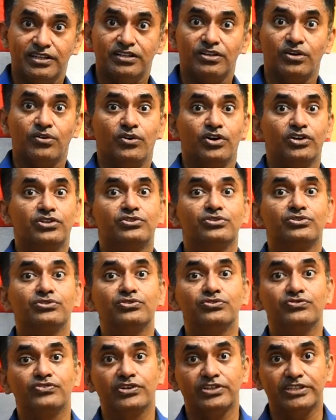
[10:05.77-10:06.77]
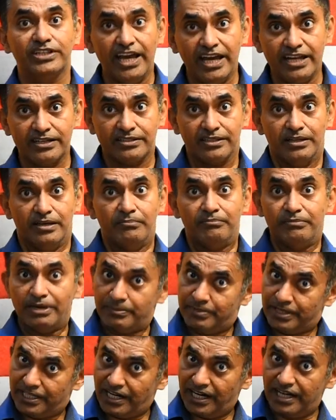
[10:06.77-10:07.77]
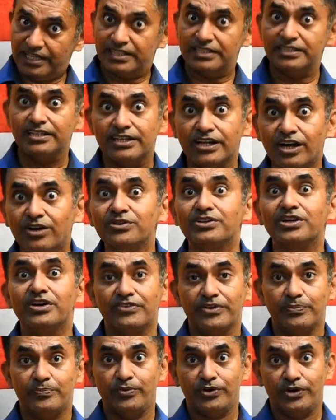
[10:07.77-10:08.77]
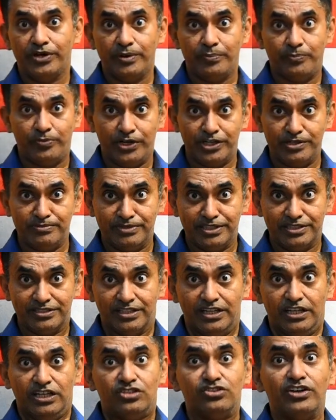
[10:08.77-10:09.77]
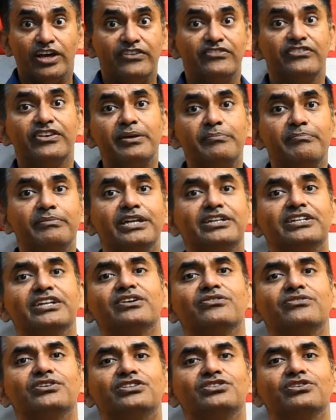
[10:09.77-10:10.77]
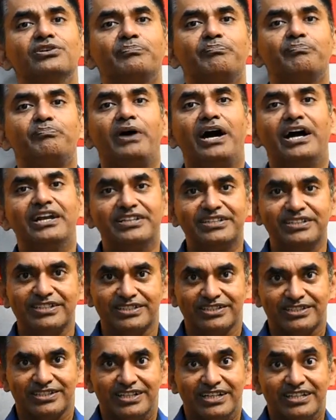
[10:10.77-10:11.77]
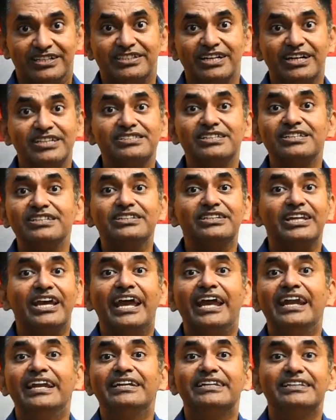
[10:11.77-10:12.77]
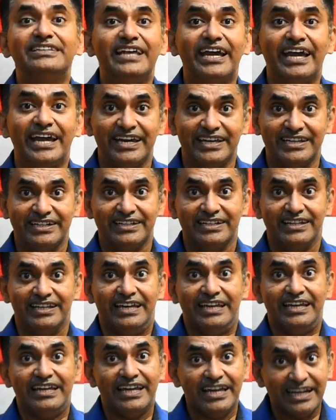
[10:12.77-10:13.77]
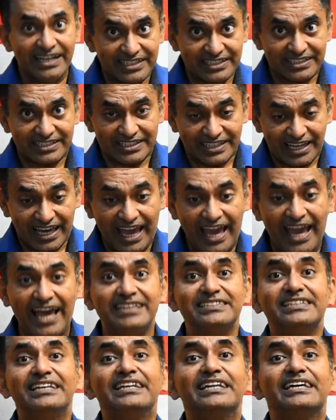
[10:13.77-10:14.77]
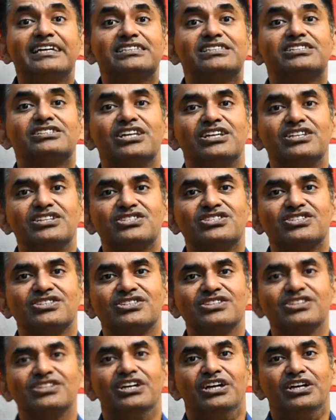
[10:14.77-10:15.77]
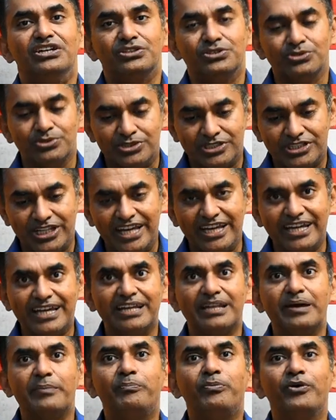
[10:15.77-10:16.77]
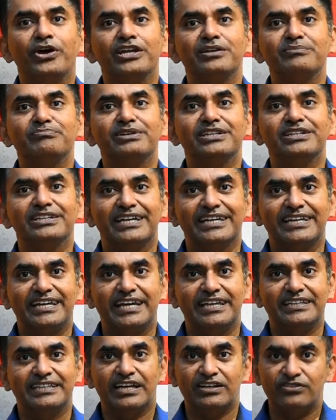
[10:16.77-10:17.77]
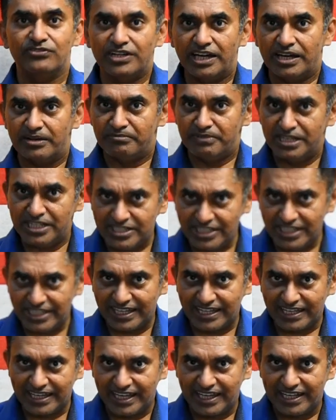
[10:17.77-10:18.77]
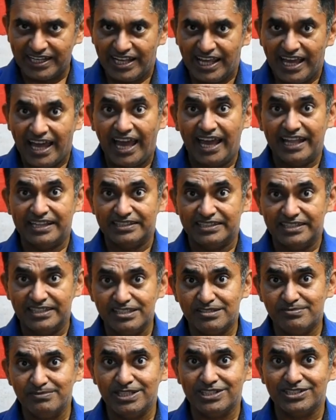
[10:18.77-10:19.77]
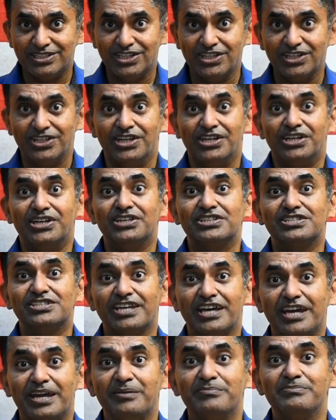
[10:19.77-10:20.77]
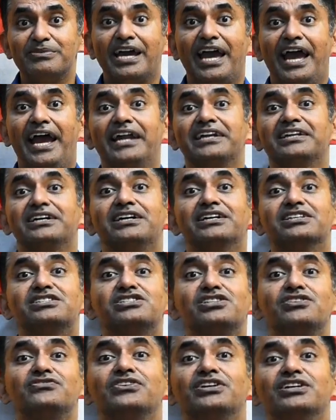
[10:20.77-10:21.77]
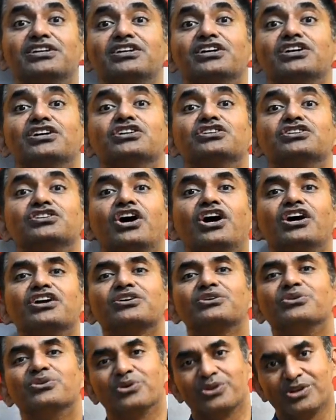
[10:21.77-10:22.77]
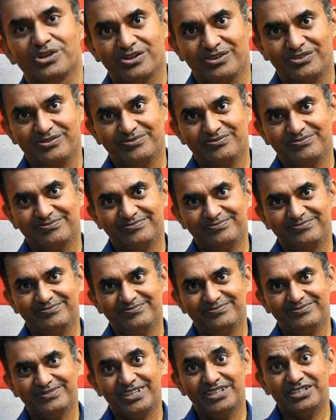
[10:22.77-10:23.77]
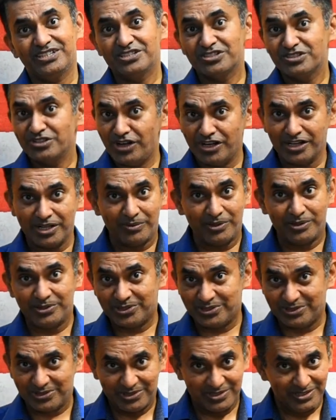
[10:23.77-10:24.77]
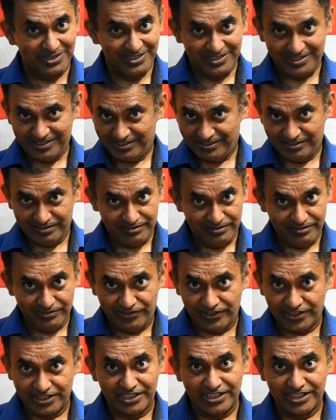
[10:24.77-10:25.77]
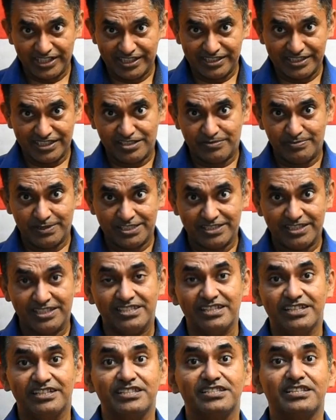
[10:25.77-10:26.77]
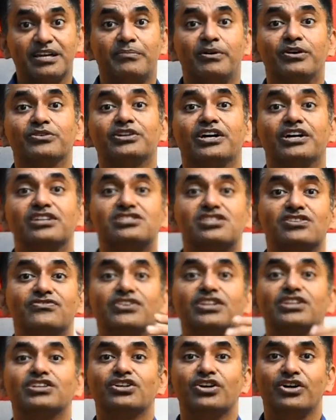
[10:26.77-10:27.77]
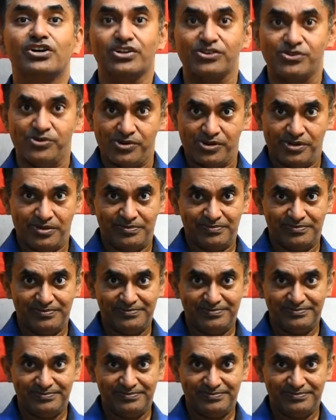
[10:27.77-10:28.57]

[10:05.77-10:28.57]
Now what to do for that? Maybe another round of appointment. So every meeting with your partner doesn't end there. It has an extension. You take an appointment again, that we are meeting again, and this meeting is aimed at achieving your goal. It is not about furthering this business, it is about achieving your goal.